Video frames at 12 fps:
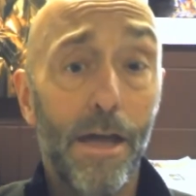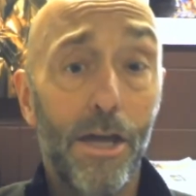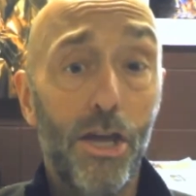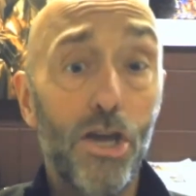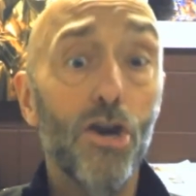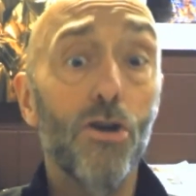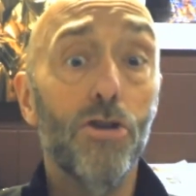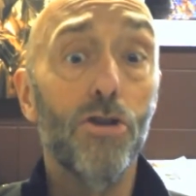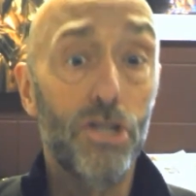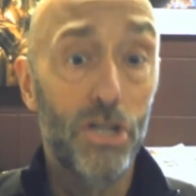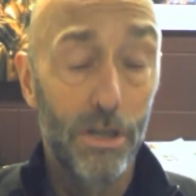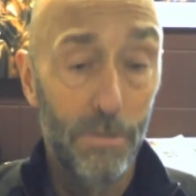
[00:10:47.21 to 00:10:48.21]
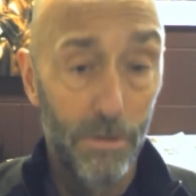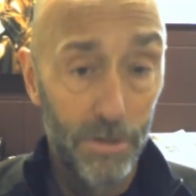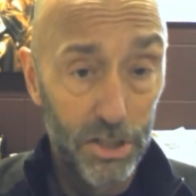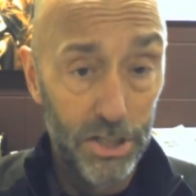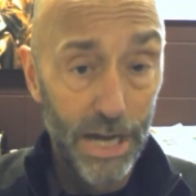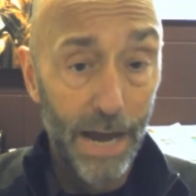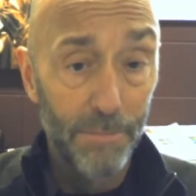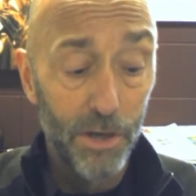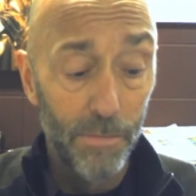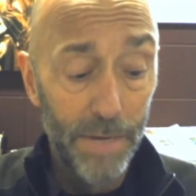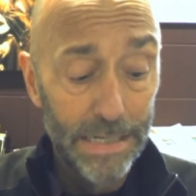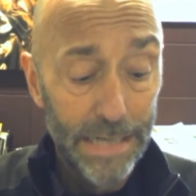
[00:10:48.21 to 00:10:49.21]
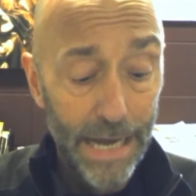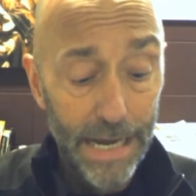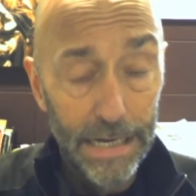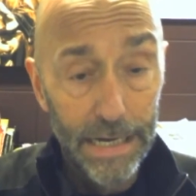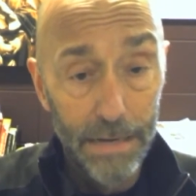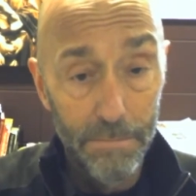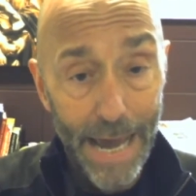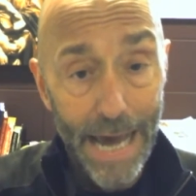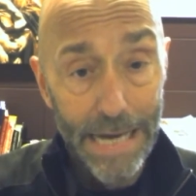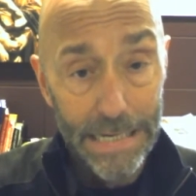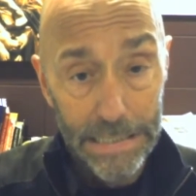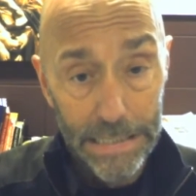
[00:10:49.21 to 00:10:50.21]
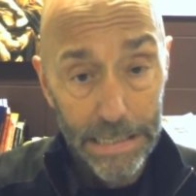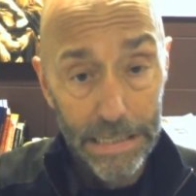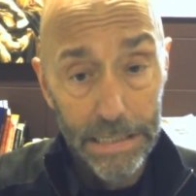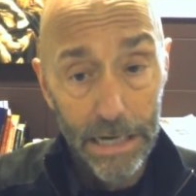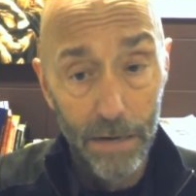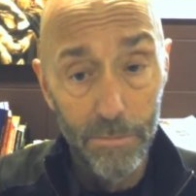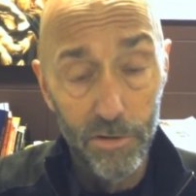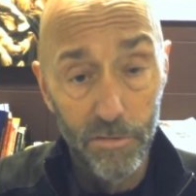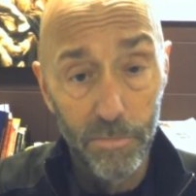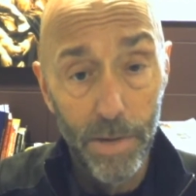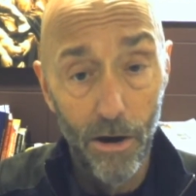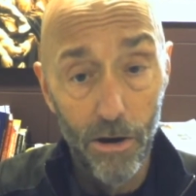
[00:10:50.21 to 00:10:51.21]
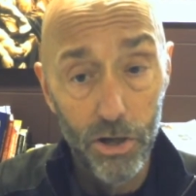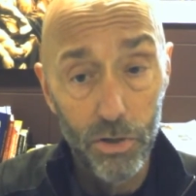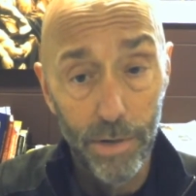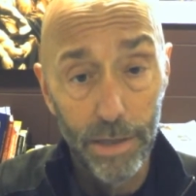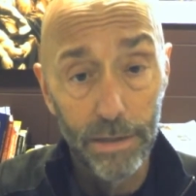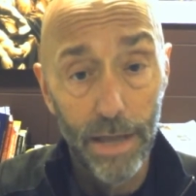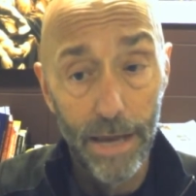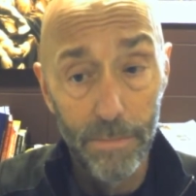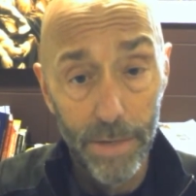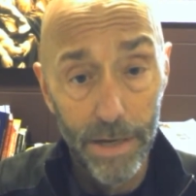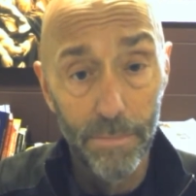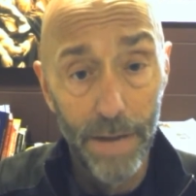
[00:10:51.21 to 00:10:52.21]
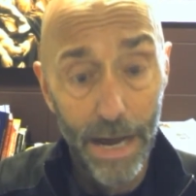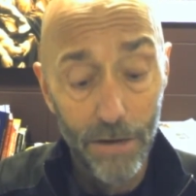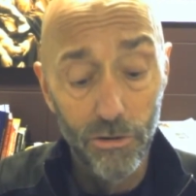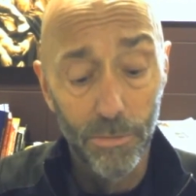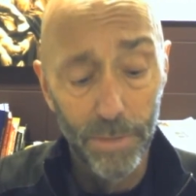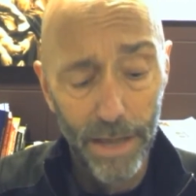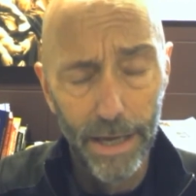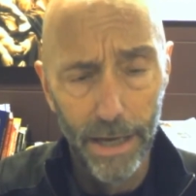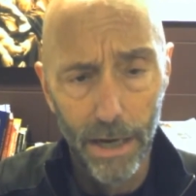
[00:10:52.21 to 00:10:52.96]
huge steps are being taken in Madison in terms of parish realignment and pastoral planning,